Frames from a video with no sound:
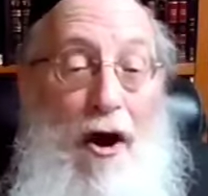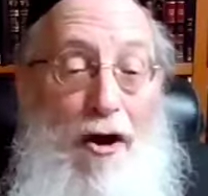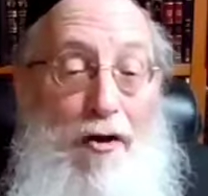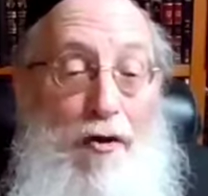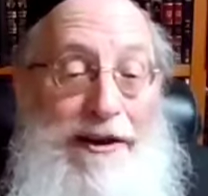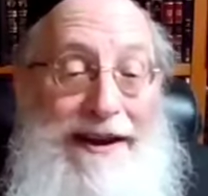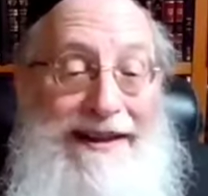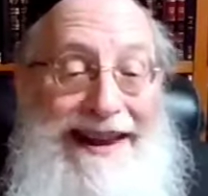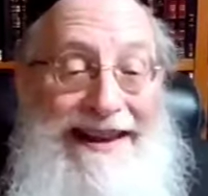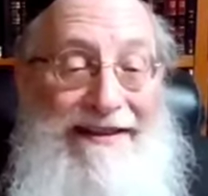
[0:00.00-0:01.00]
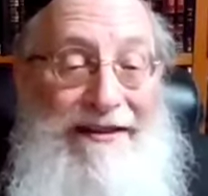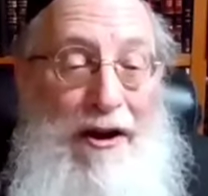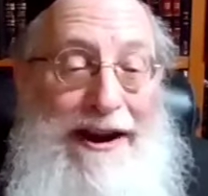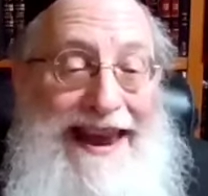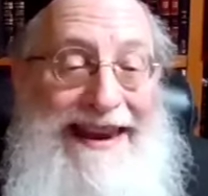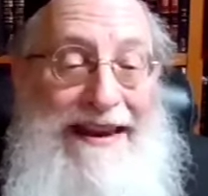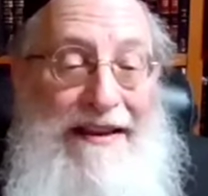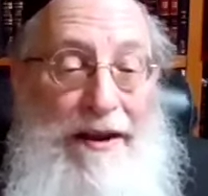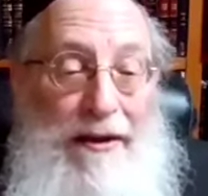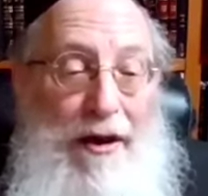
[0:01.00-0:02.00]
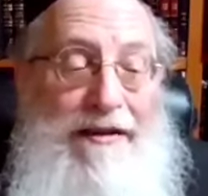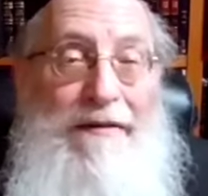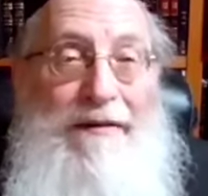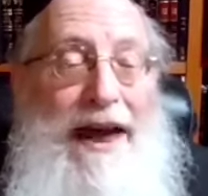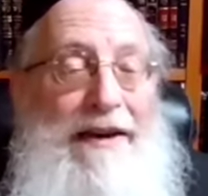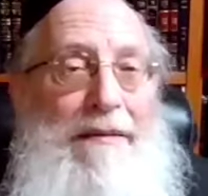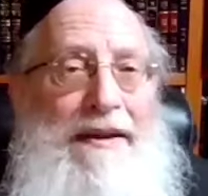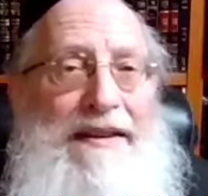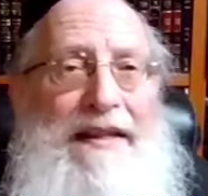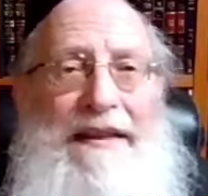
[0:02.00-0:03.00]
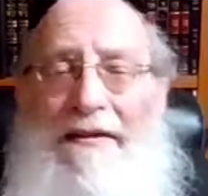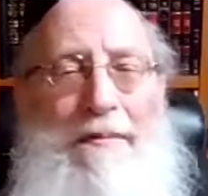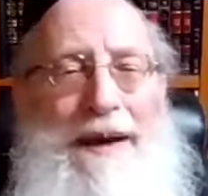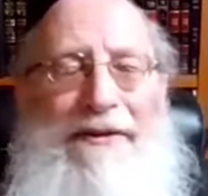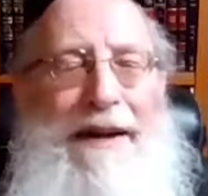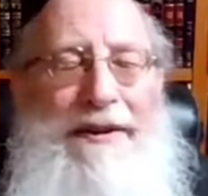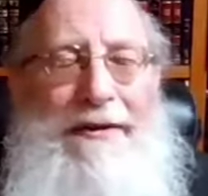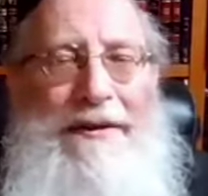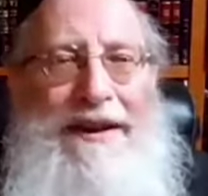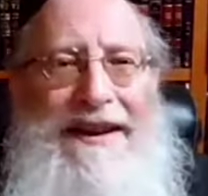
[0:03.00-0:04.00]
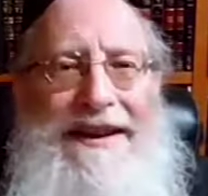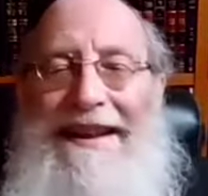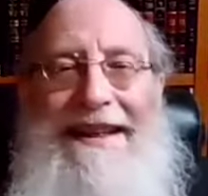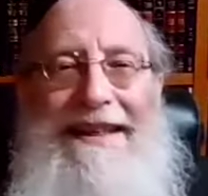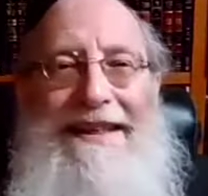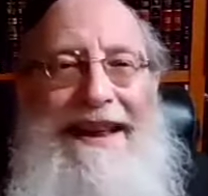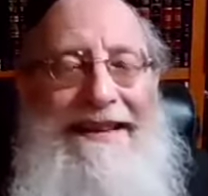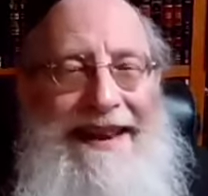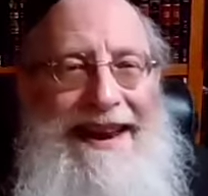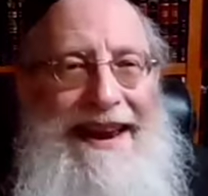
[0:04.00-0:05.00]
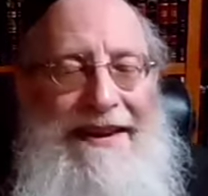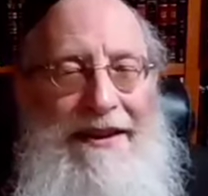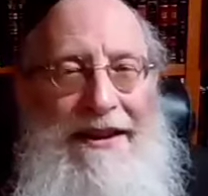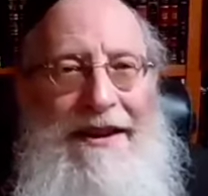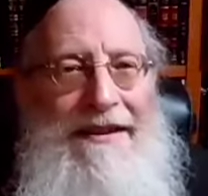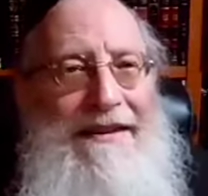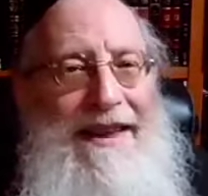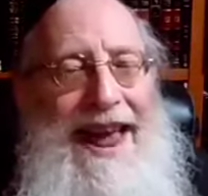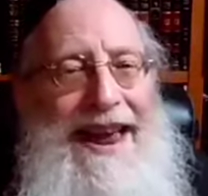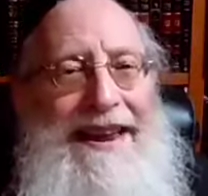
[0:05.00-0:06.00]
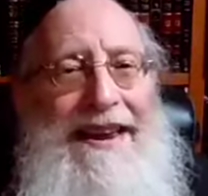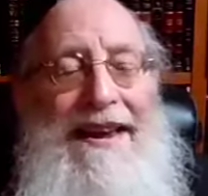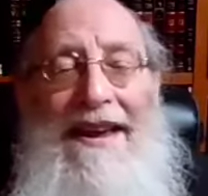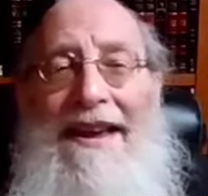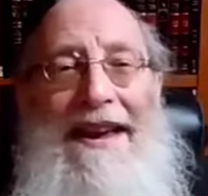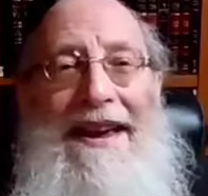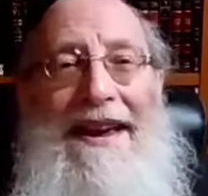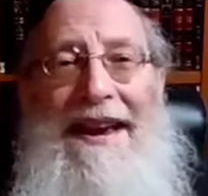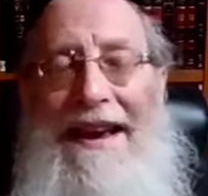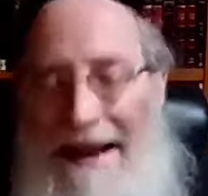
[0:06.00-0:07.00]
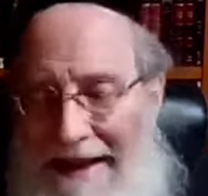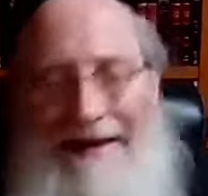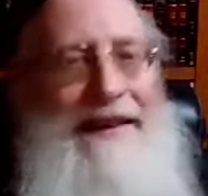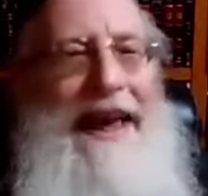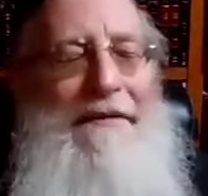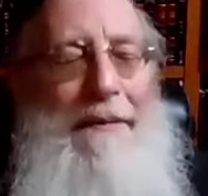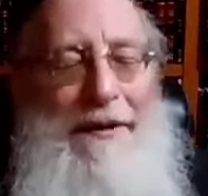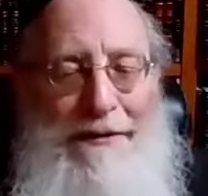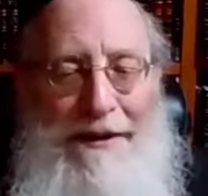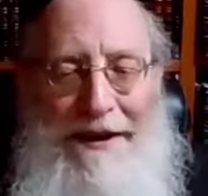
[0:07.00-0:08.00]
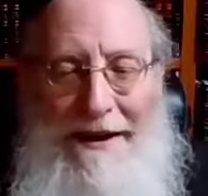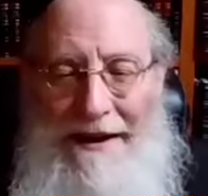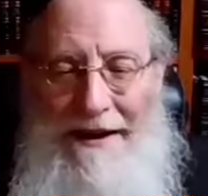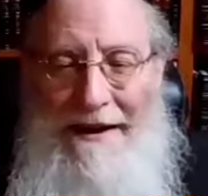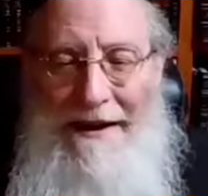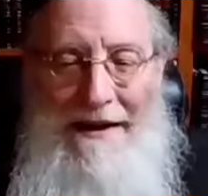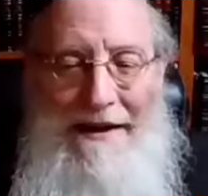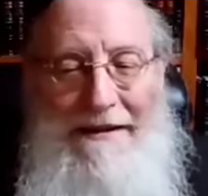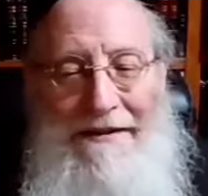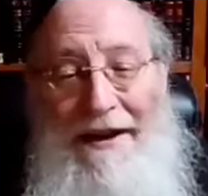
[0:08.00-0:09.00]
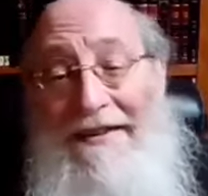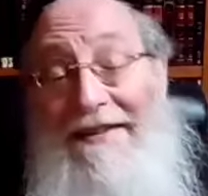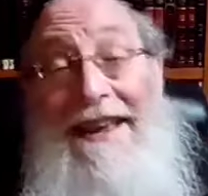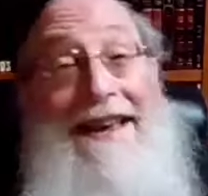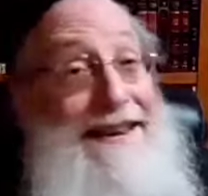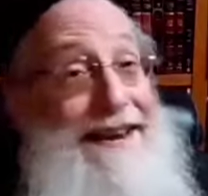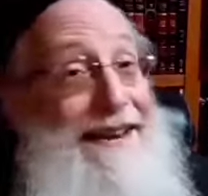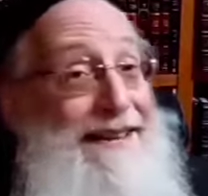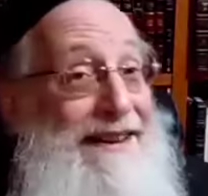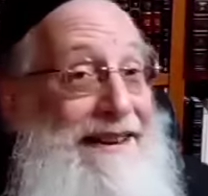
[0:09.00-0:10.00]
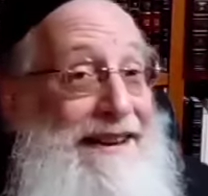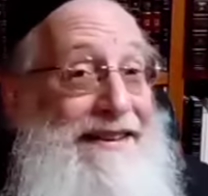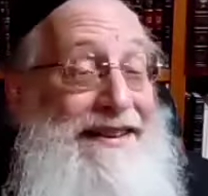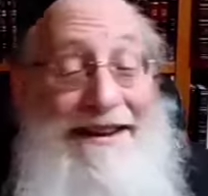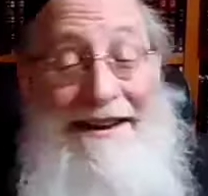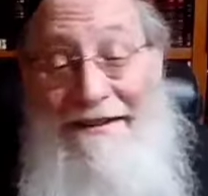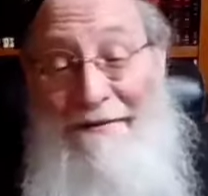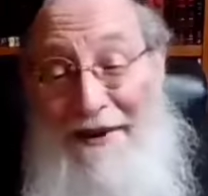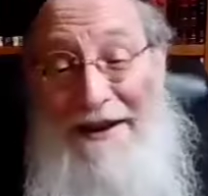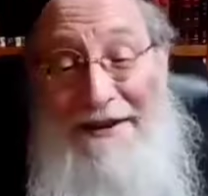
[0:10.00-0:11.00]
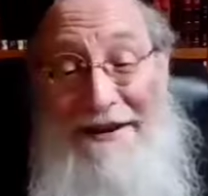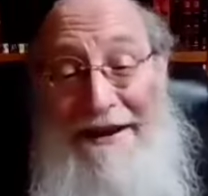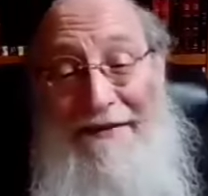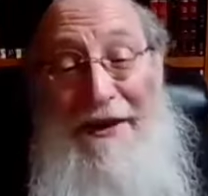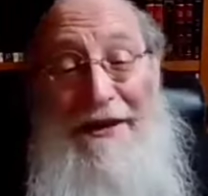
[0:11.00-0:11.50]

hagun lihizokek liyoisef ka yoim There's no better opportunity than today. Today is a day of opportunity. So I say a yid needs to feel, as